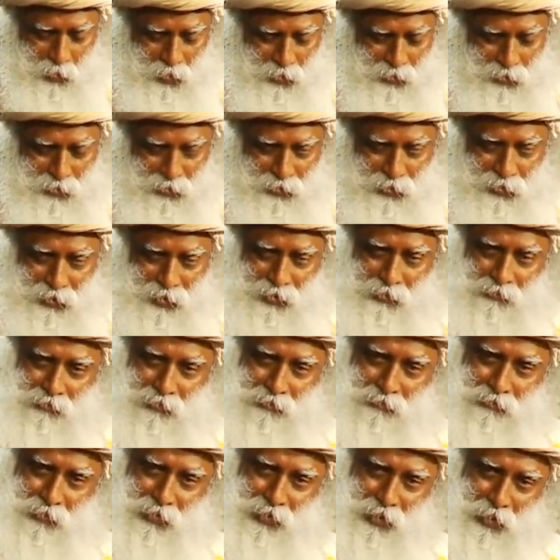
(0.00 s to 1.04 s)
water, or
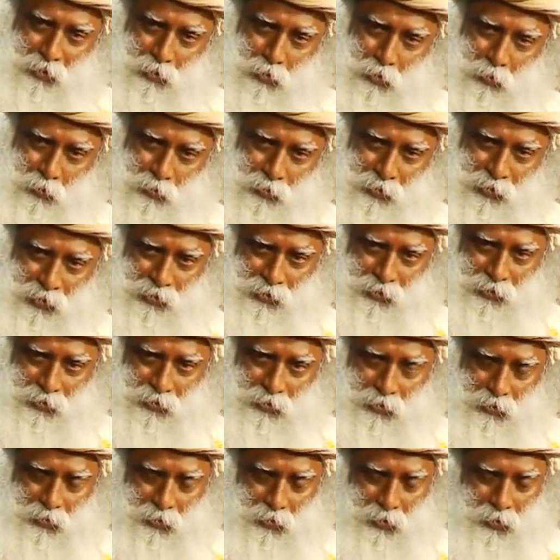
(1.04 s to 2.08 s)
even without opening,
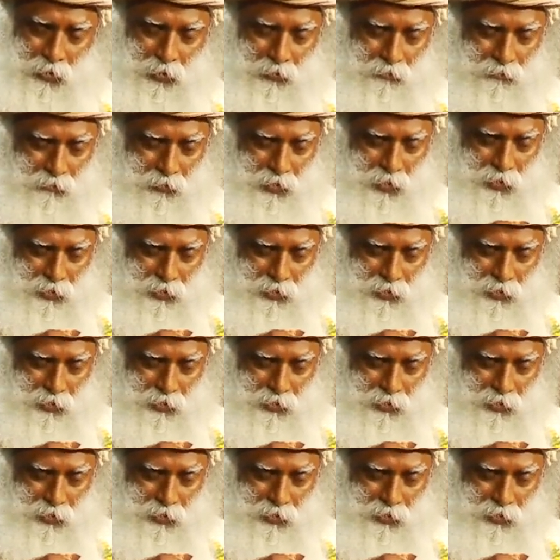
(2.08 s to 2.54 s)
if